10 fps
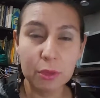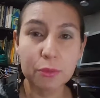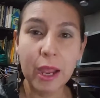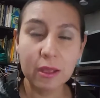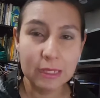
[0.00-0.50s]

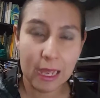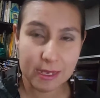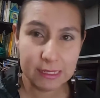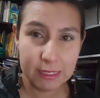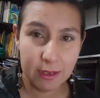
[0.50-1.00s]

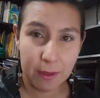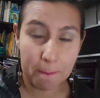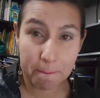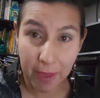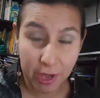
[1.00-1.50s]
recognize
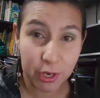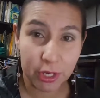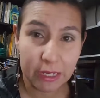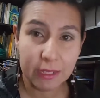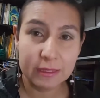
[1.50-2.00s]

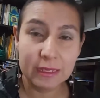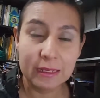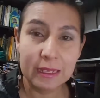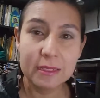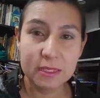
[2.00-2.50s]
better the
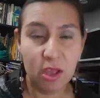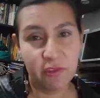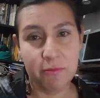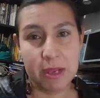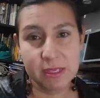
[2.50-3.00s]
needs
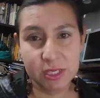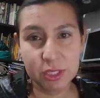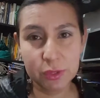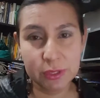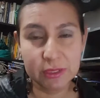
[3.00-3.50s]
of my
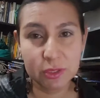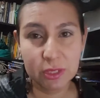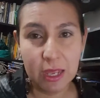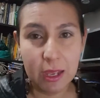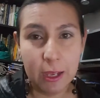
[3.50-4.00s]

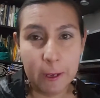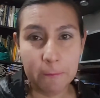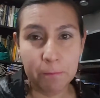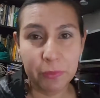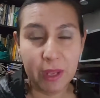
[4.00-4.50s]
students,
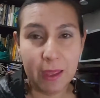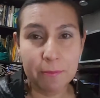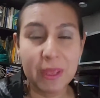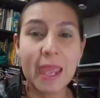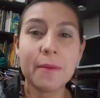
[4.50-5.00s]
and
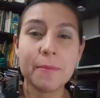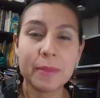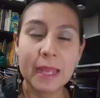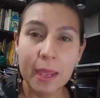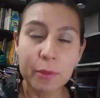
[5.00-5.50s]

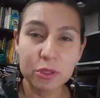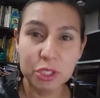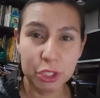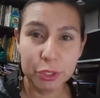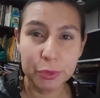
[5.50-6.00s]
being able
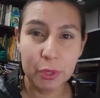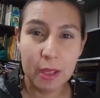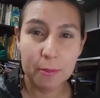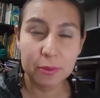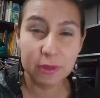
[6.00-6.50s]
to
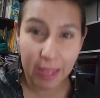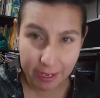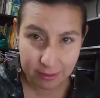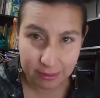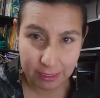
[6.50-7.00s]

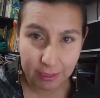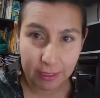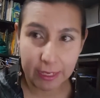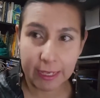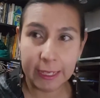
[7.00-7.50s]
plan
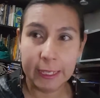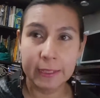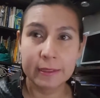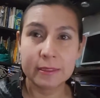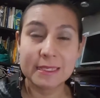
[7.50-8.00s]

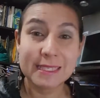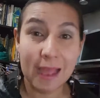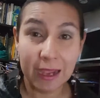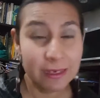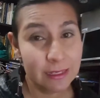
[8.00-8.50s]
and
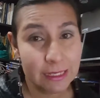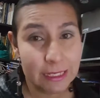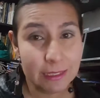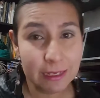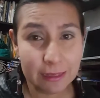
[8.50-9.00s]
design
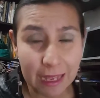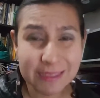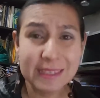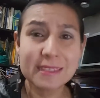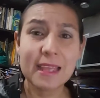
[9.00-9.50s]
the
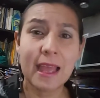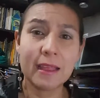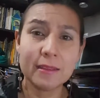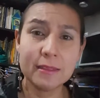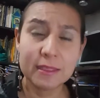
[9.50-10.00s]
classes
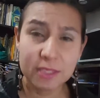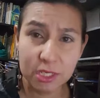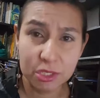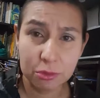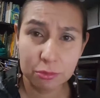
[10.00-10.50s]
and the
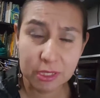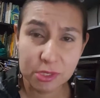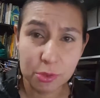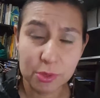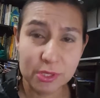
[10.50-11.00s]
teaching
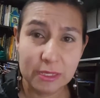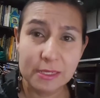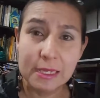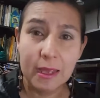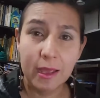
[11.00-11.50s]

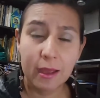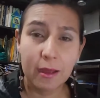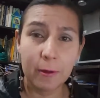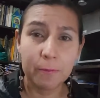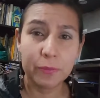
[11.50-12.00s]
resources,
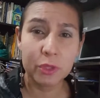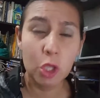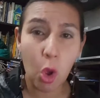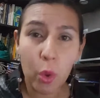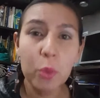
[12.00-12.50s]

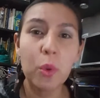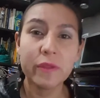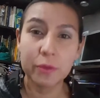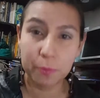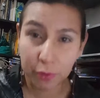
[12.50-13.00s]
knowing
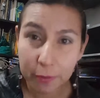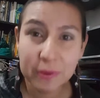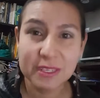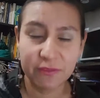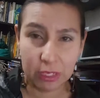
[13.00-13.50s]
what the
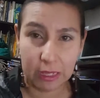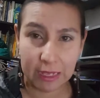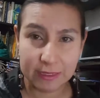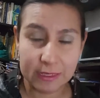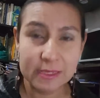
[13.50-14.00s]
purpose of the
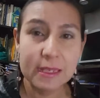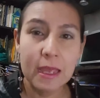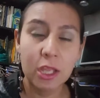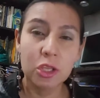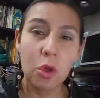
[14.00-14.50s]
class is,
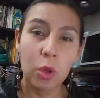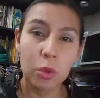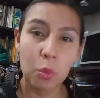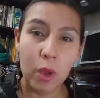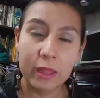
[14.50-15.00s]

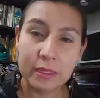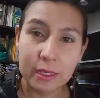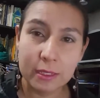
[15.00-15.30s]
knowing what